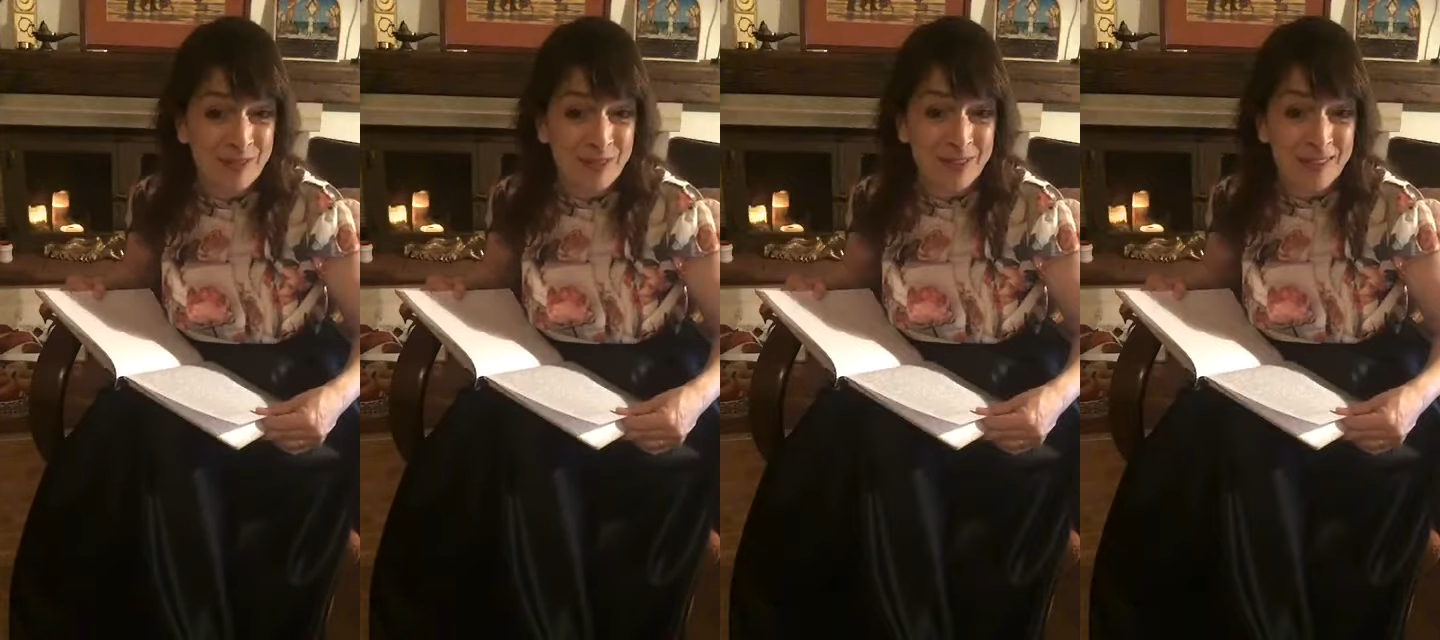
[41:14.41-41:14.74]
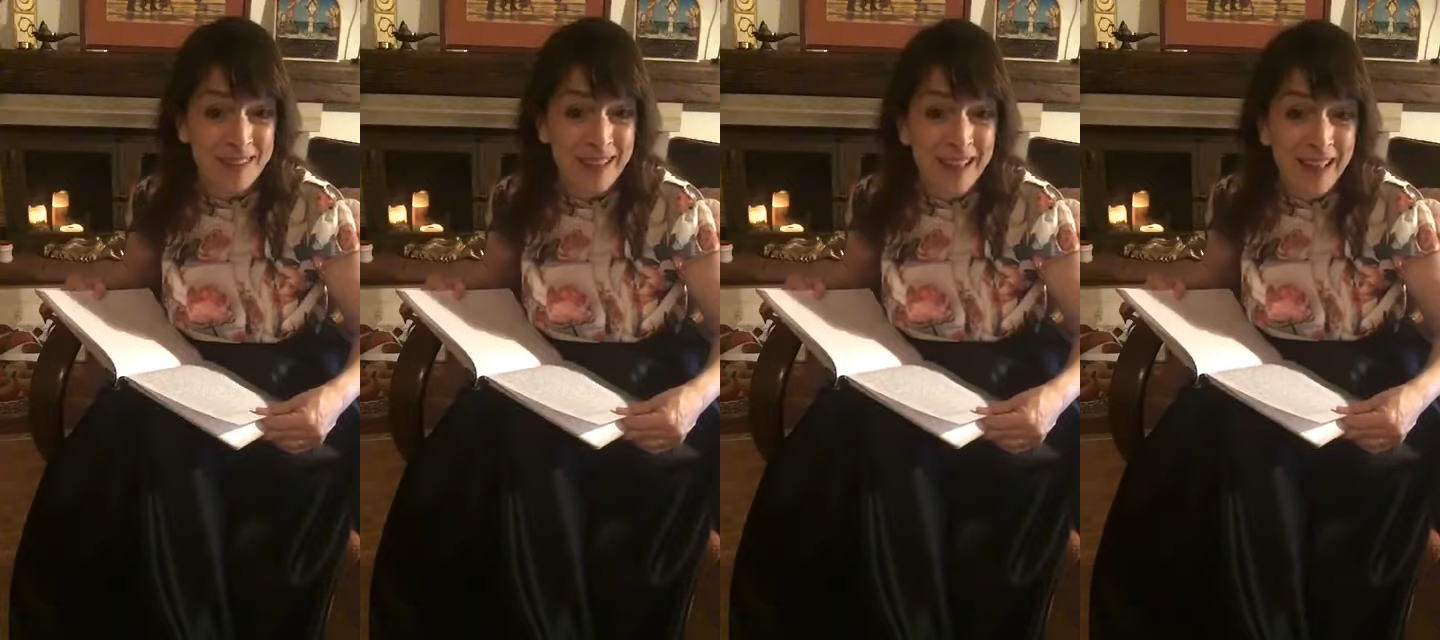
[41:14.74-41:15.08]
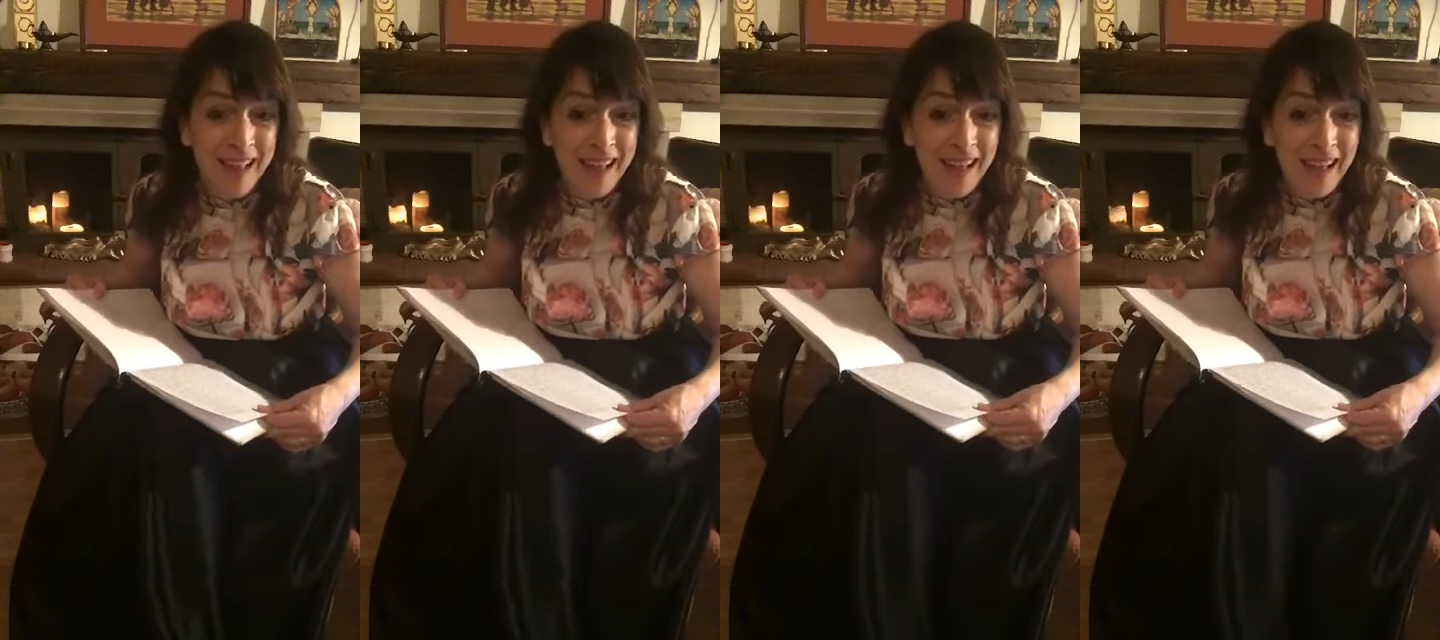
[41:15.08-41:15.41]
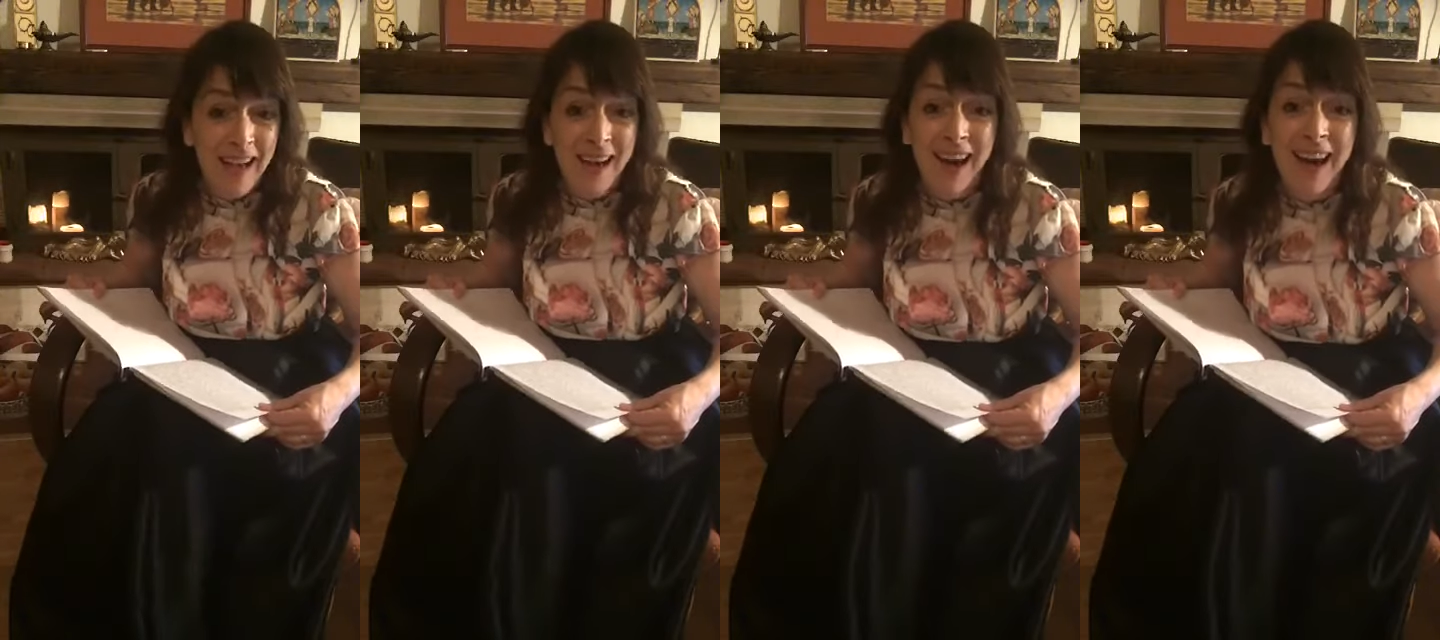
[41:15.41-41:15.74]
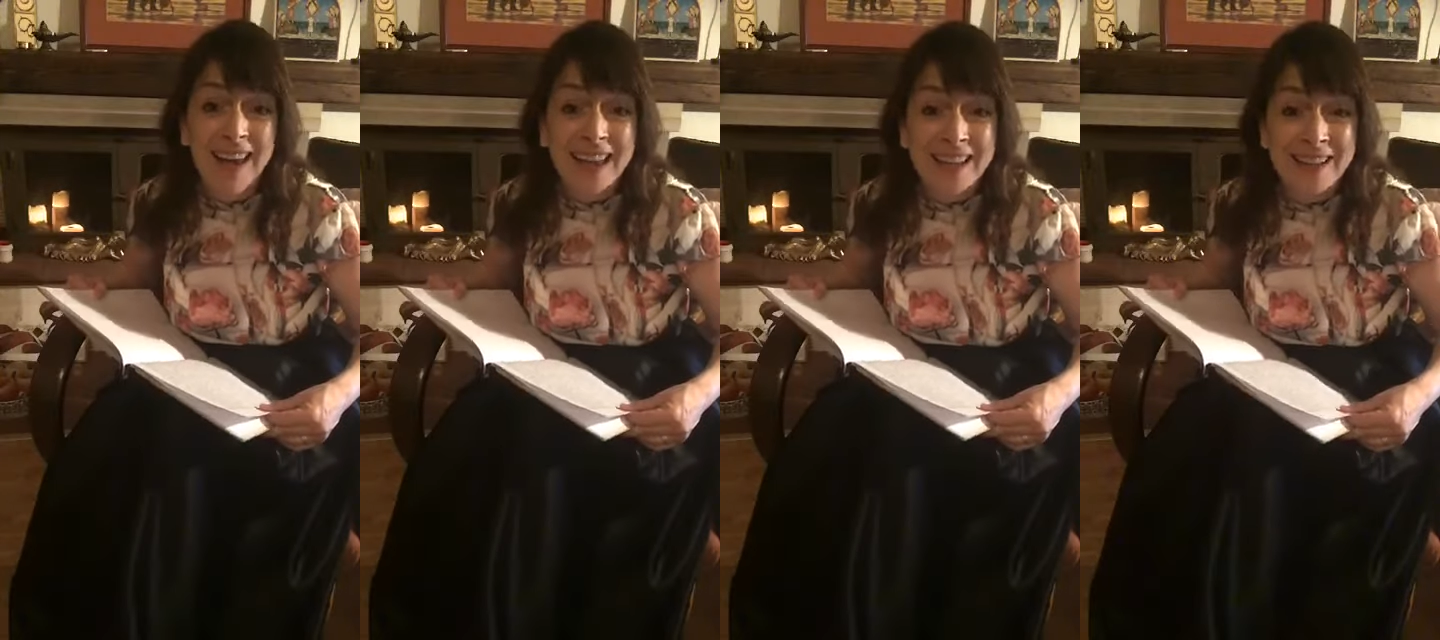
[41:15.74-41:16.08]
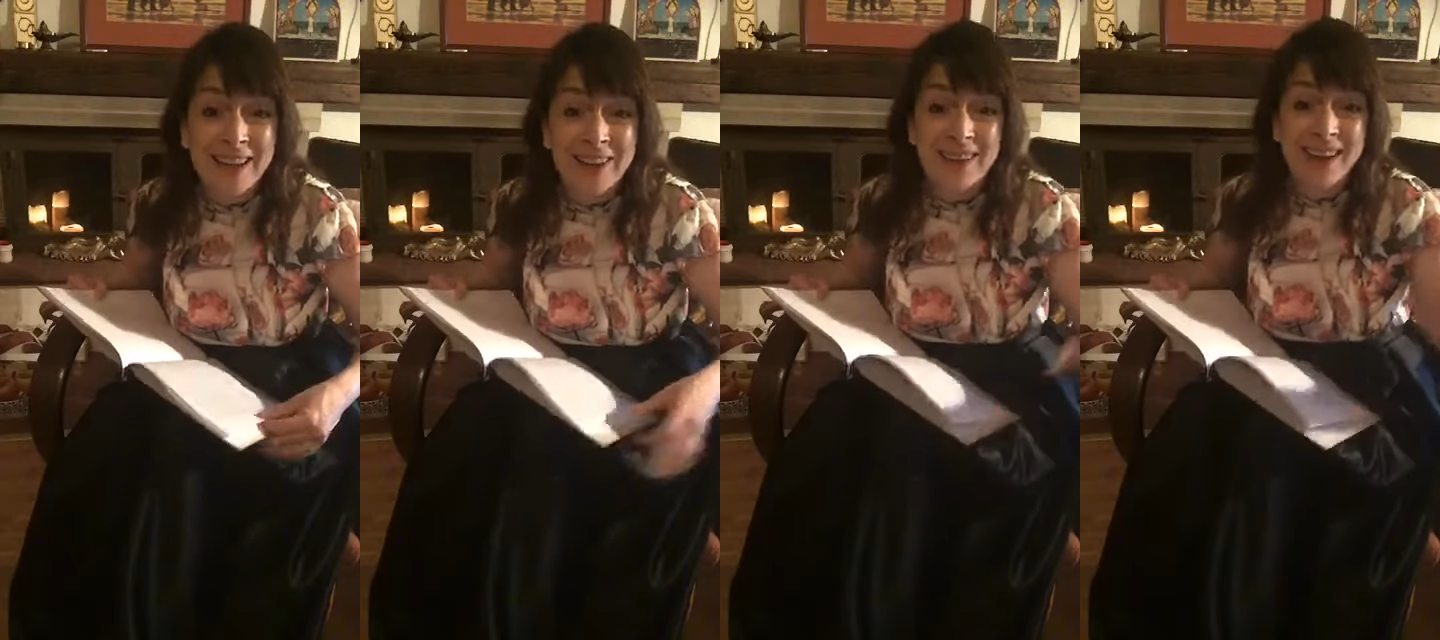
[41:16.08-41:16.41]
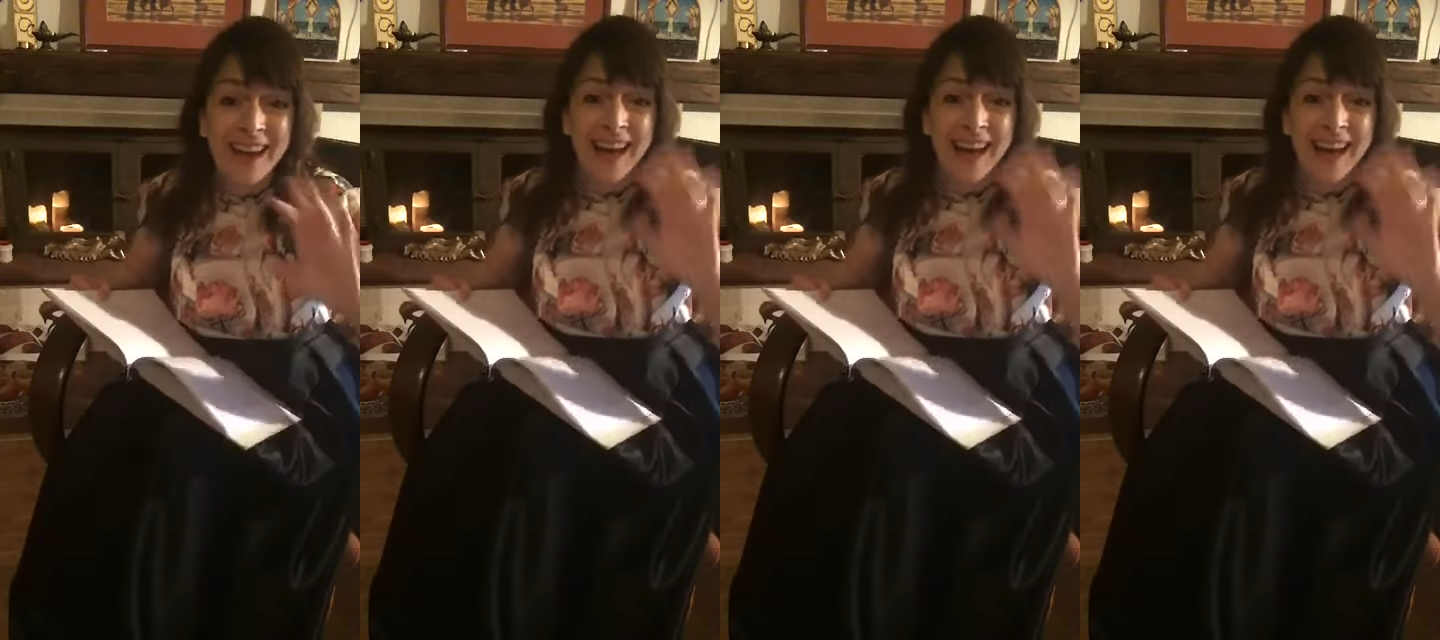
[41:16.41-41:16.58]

all. Hi, Eno.